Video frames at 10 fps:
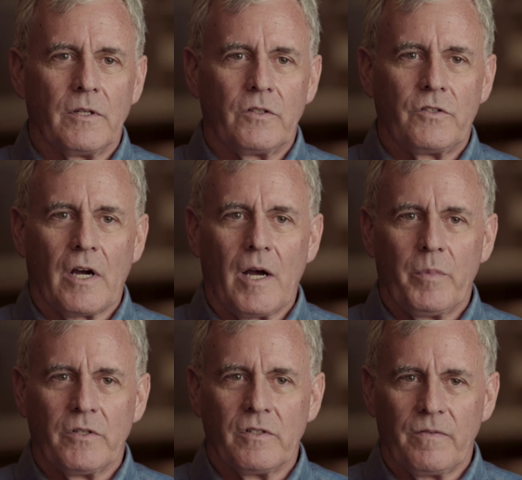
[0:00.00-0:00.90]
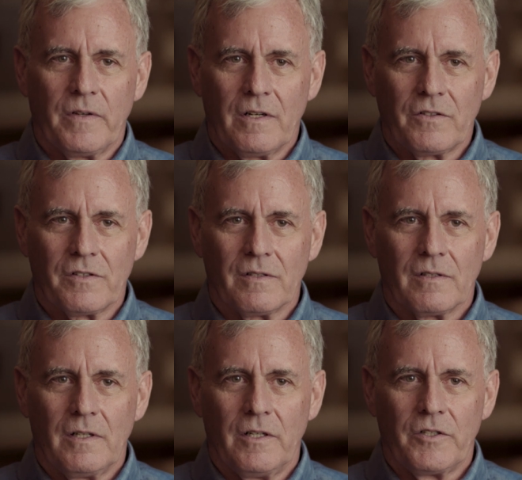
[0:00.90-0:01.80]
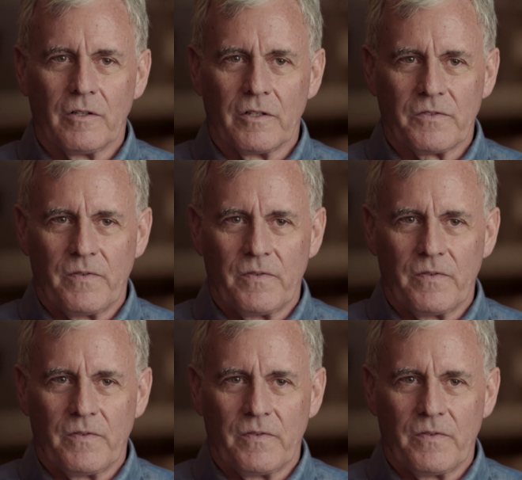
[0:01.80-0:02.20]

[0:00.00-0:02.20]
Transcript: the job isn't finished until it's